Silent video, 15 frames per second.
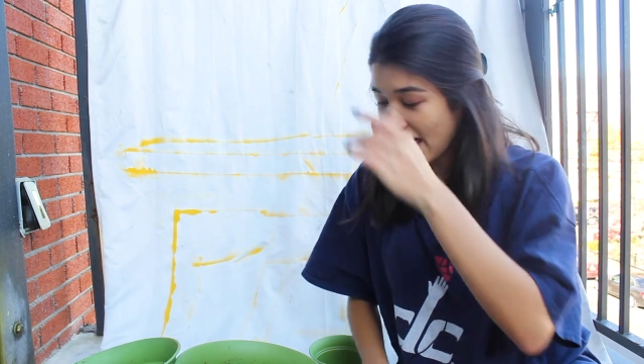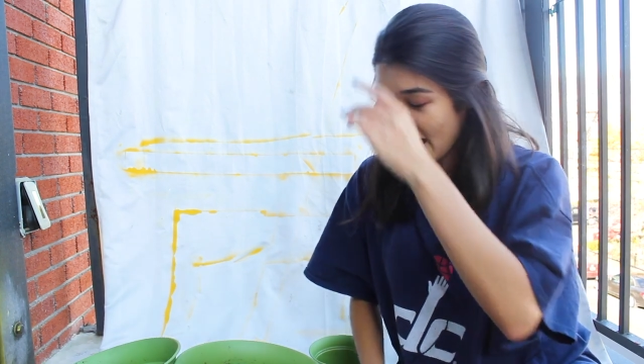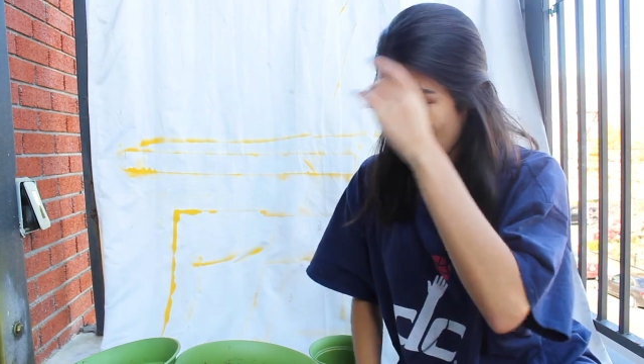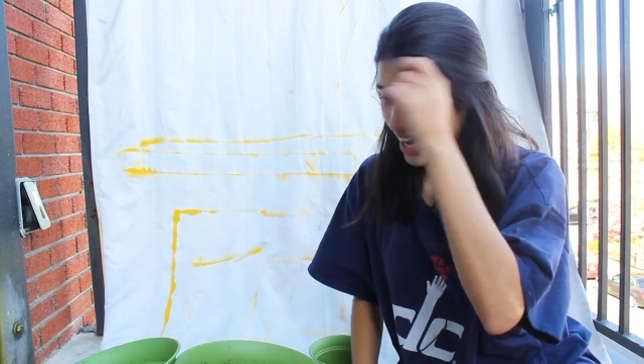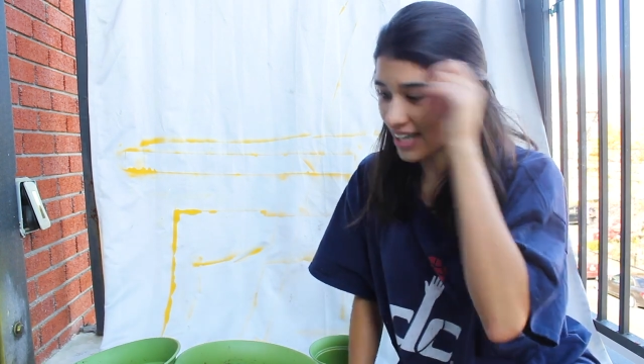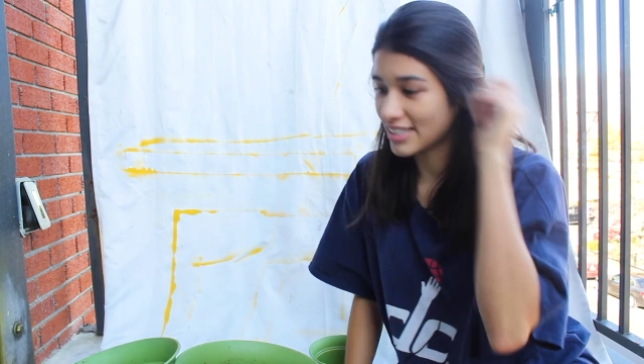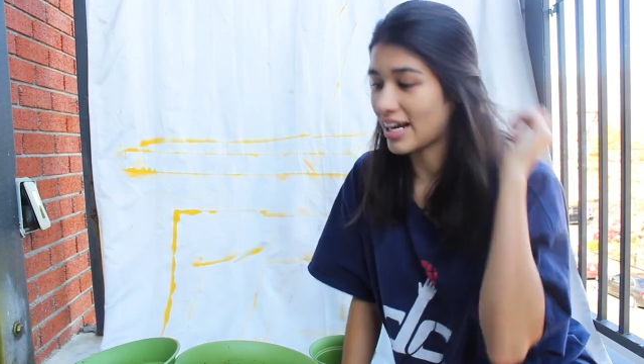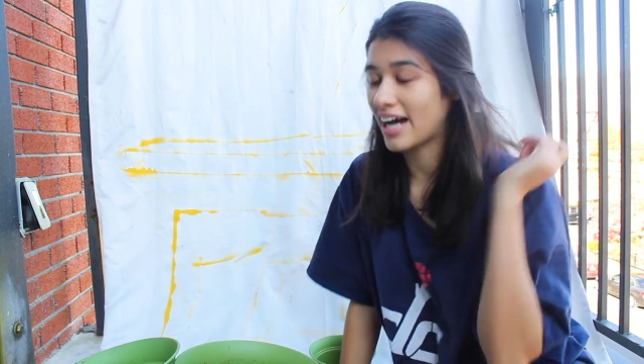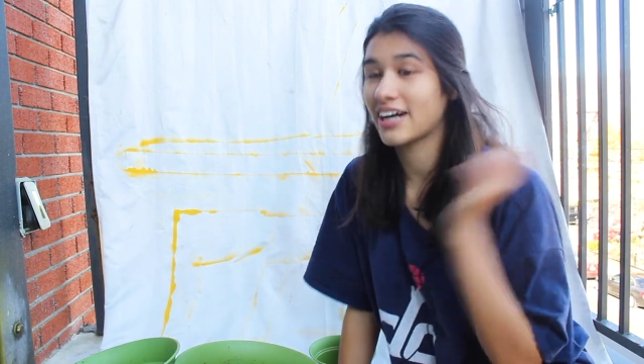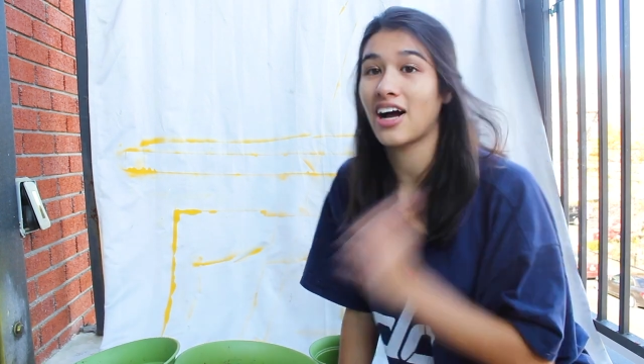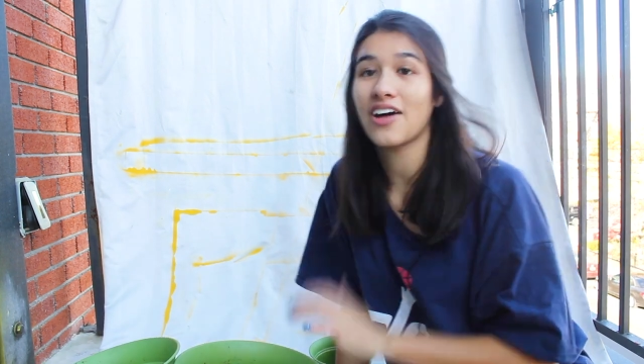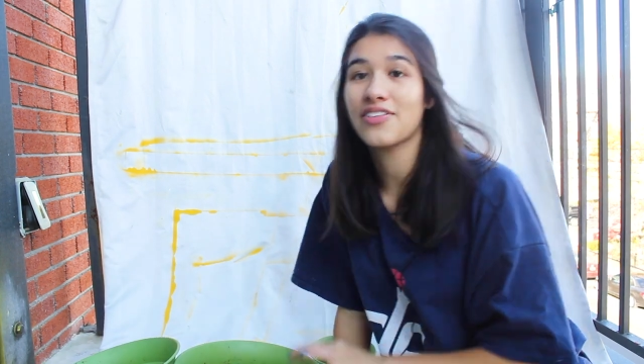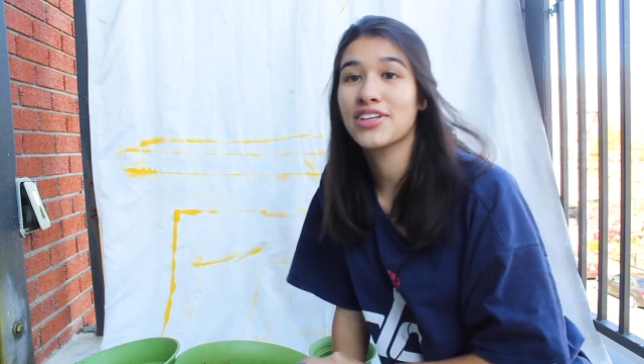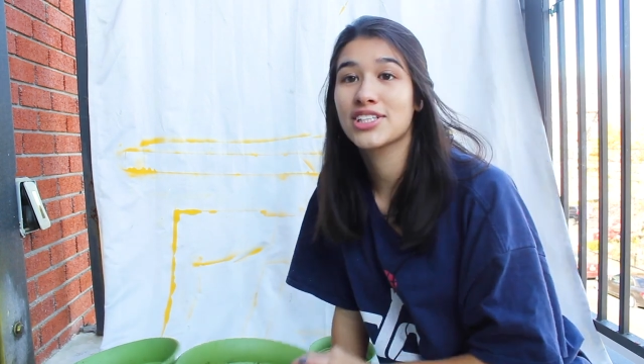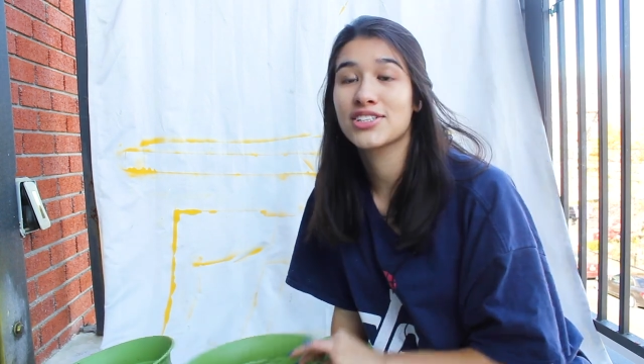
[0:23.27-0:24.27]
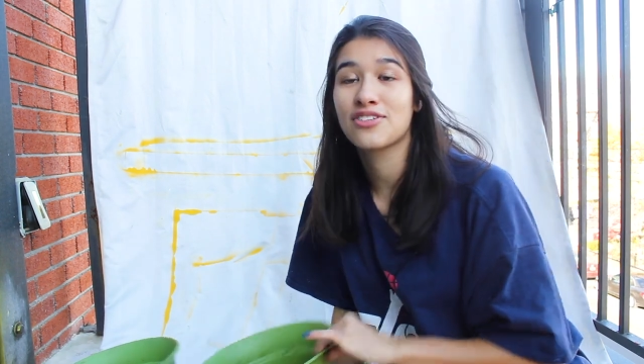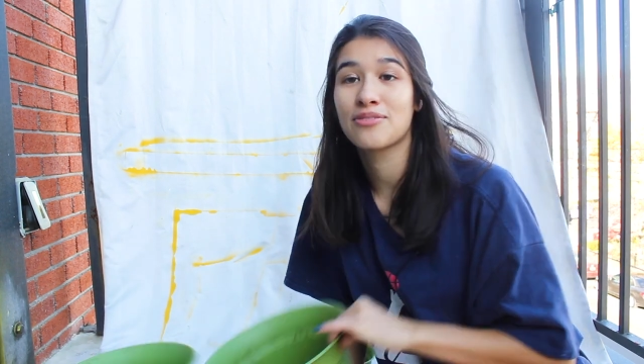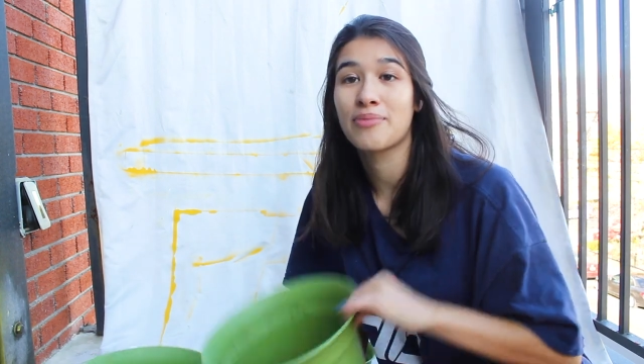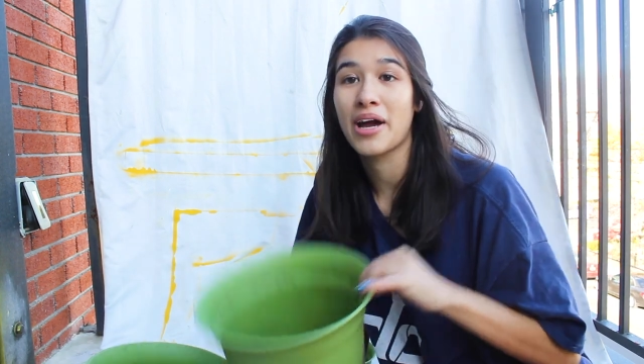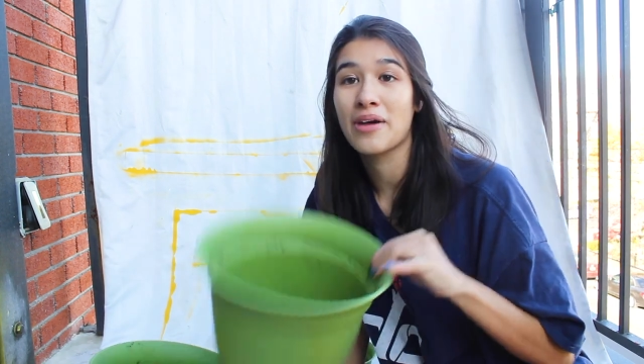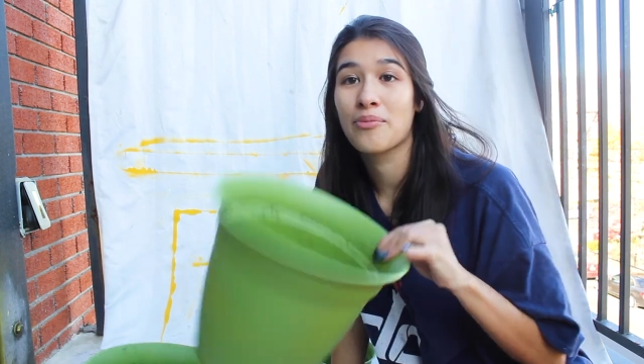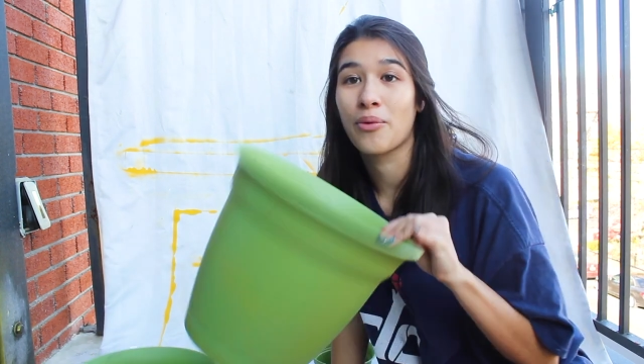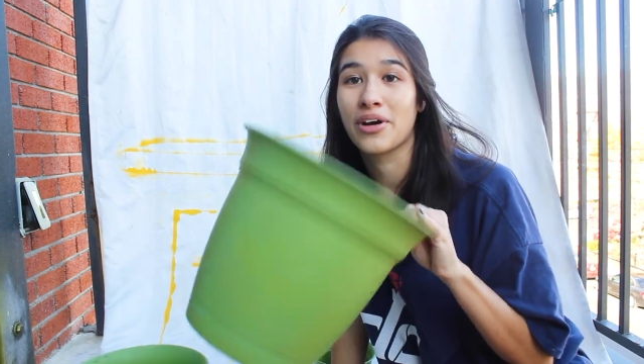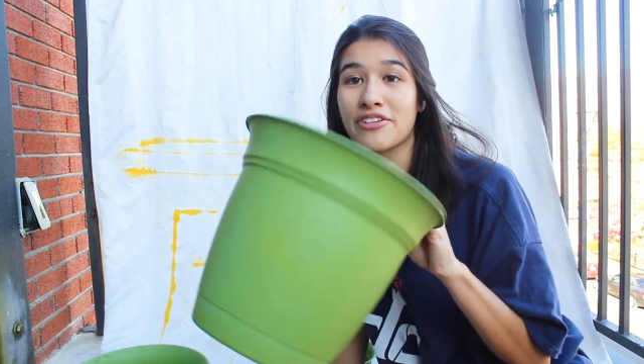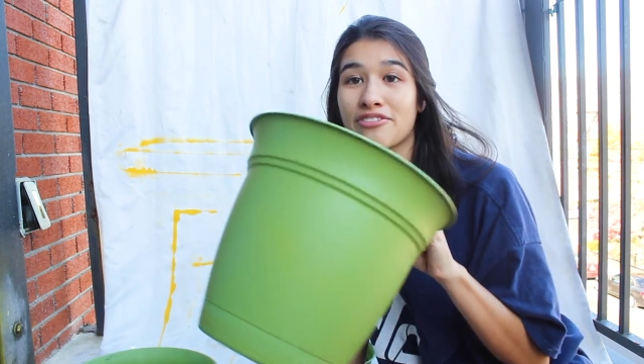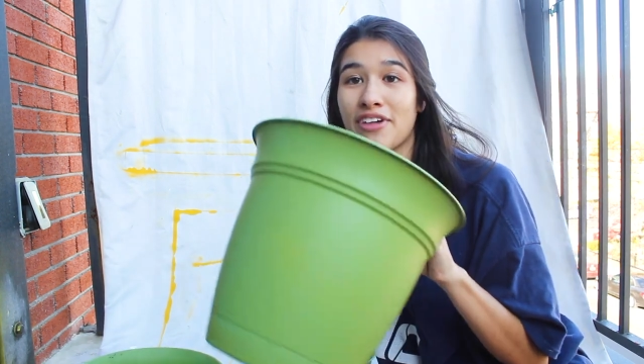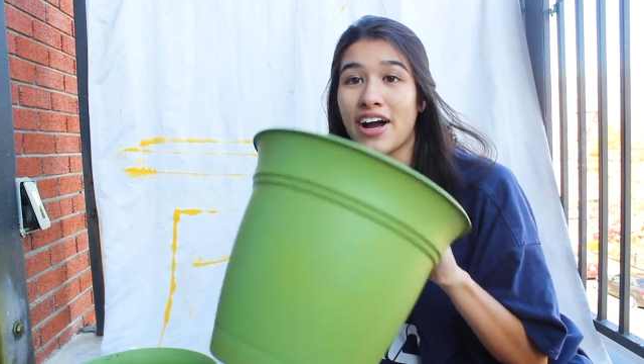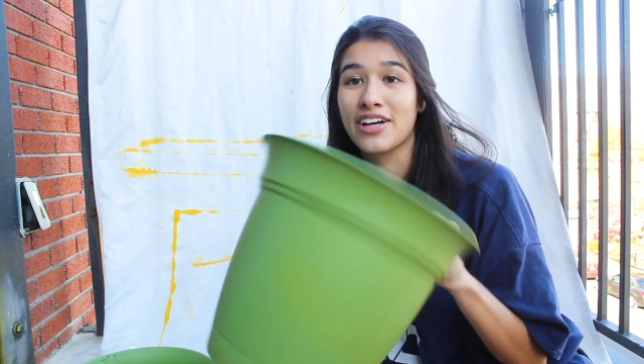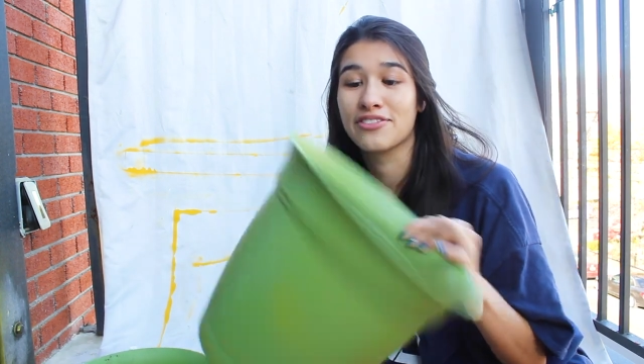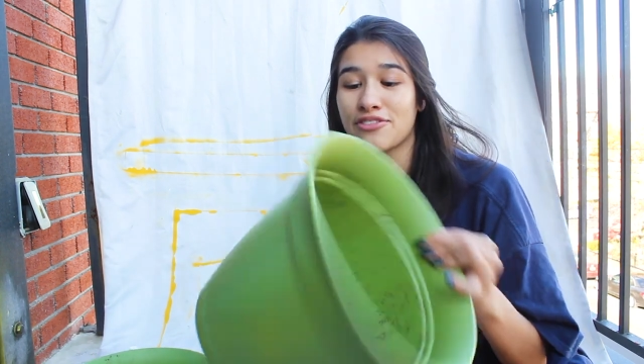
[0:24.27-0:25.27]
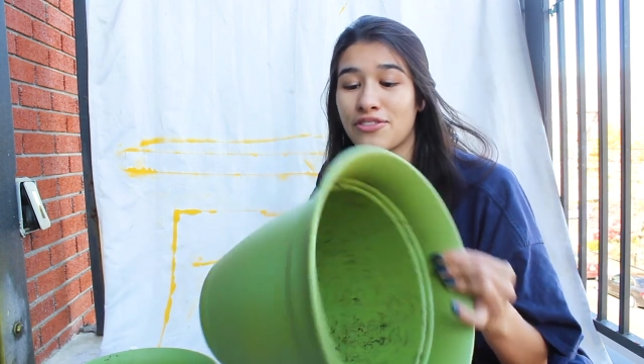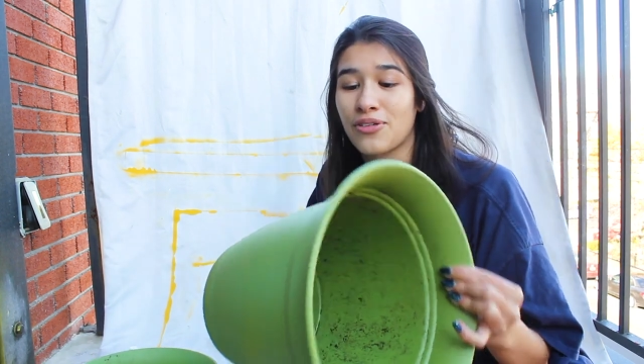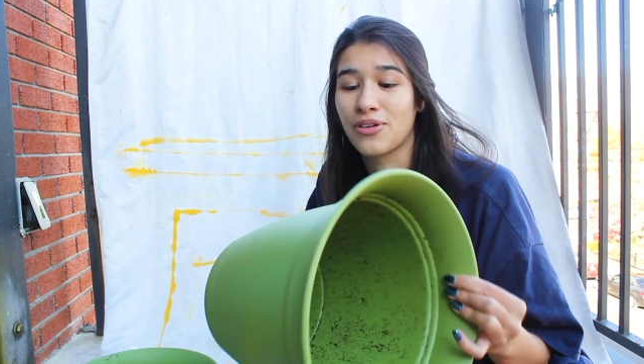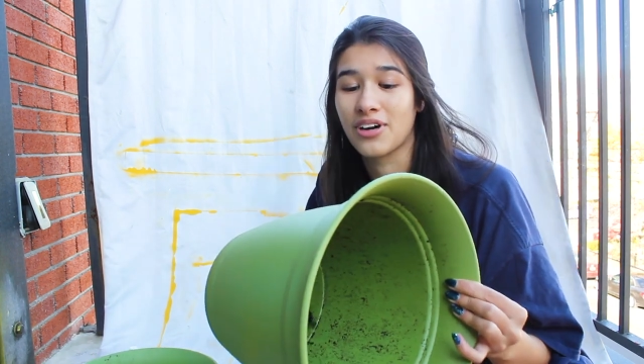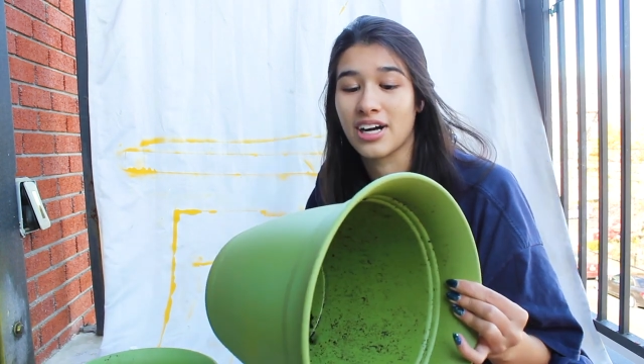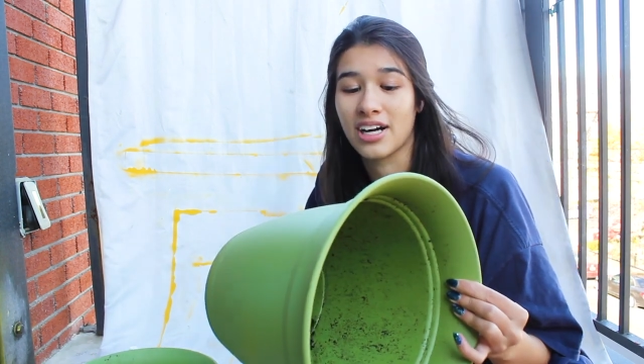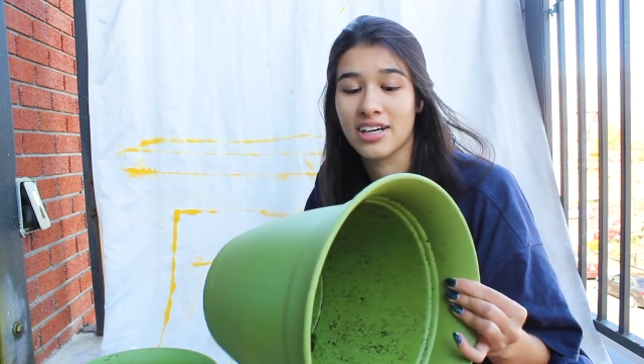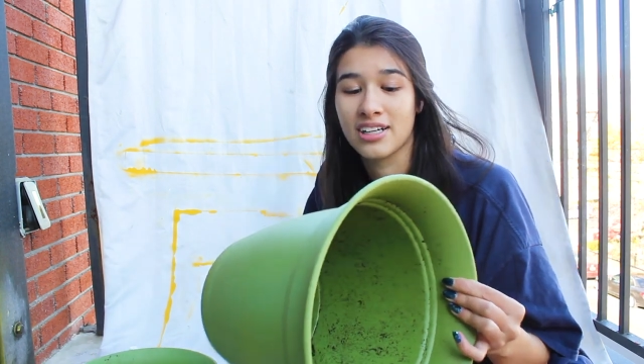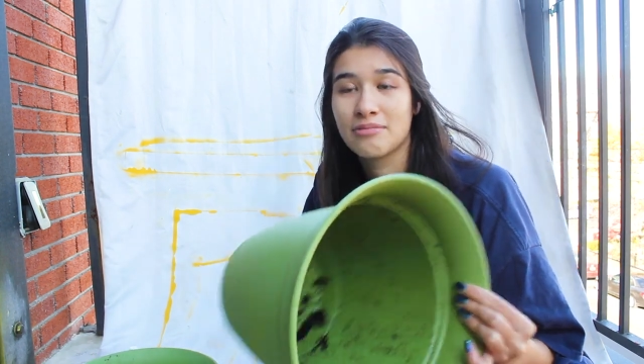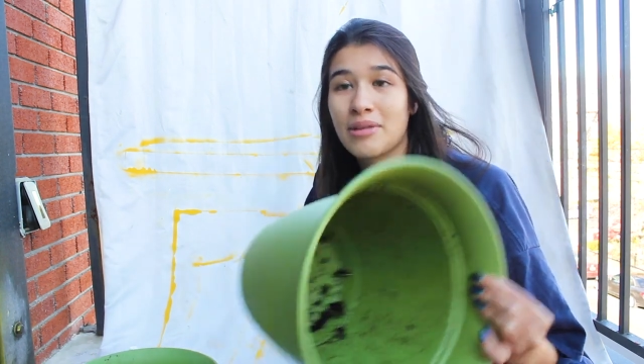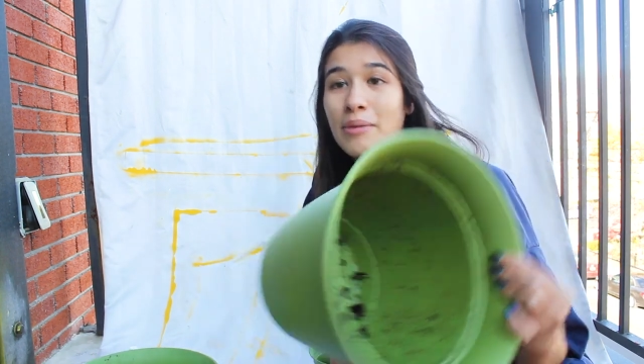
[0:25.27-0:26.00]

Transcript: And I got these from my boyfriend for,